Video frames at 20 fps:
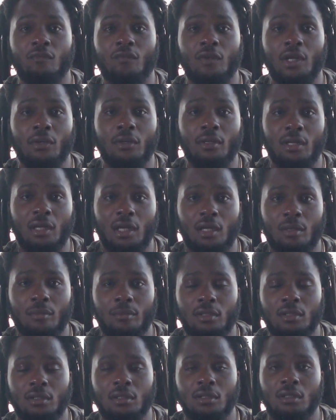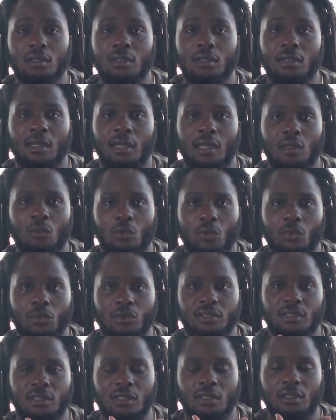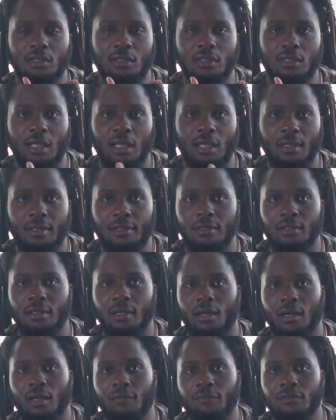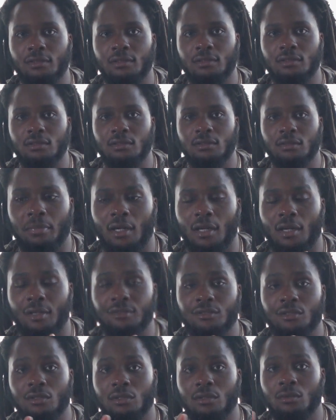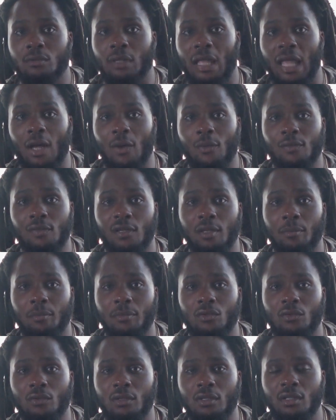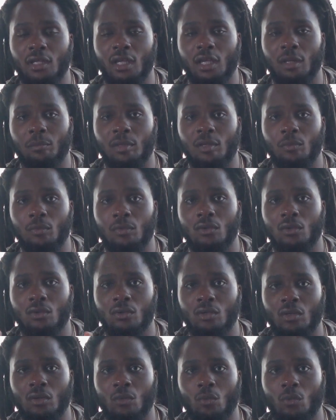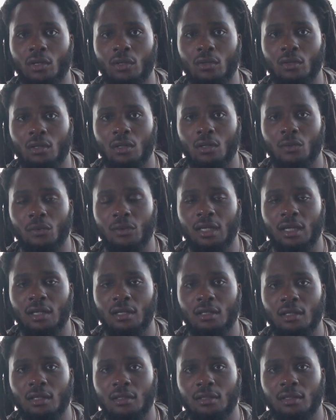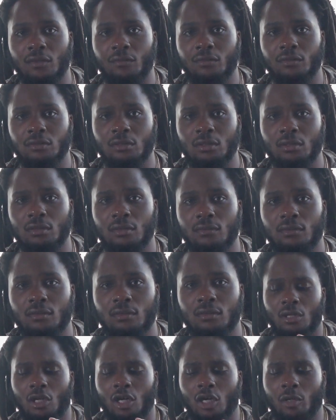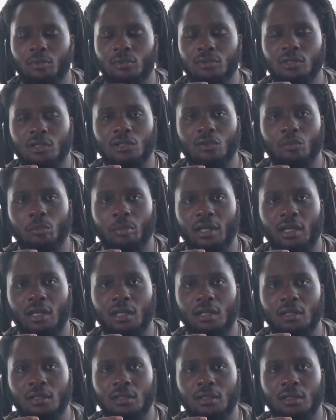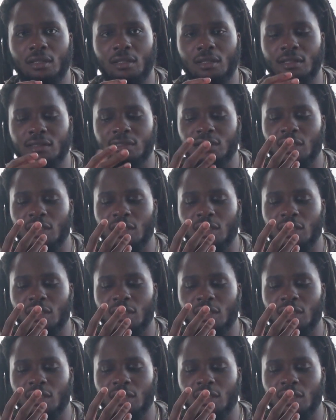very common and what we're seeing a lot in the office, but also out in the community, and people don't know where to go and how to get that resolved. Carpal tunnel pain is